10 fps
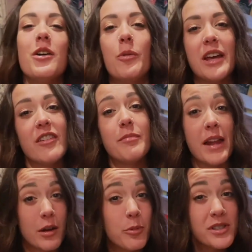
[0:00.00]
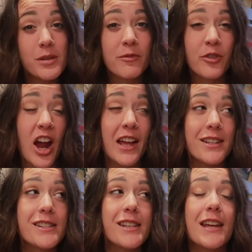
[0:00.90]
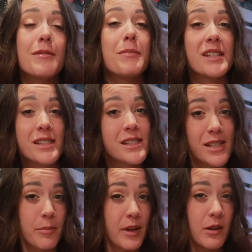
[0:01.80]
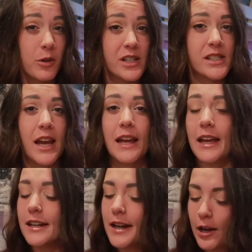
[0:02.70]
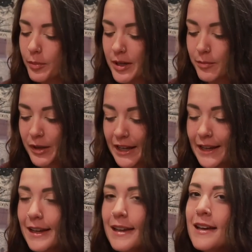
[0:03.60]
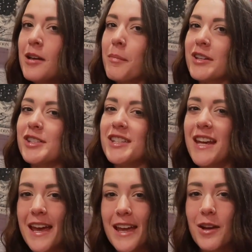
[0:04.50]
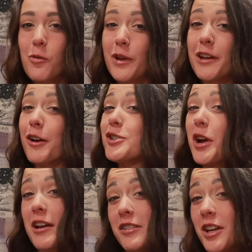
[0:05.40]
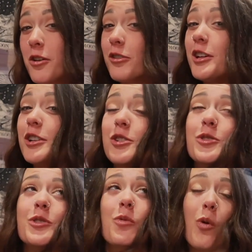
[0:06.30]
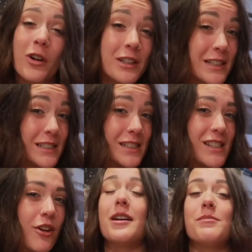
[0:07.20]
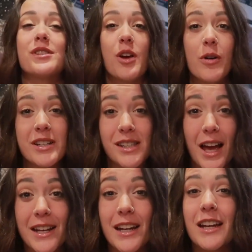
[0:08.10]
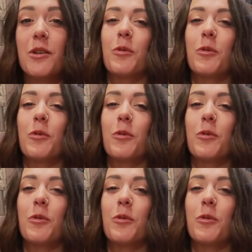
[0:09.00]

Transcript: We have met up with some friends in Mississippi. We're staying at an Airbnb, but today we are driving over to New Orleans. I'm so excited.